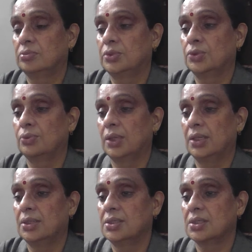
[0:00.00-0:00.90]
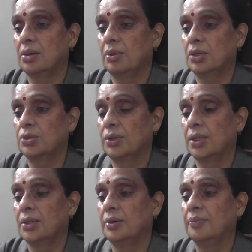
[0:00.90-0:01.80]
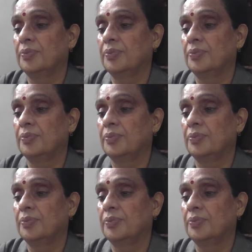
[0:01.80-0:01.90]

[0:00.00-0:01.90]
two letters coming together.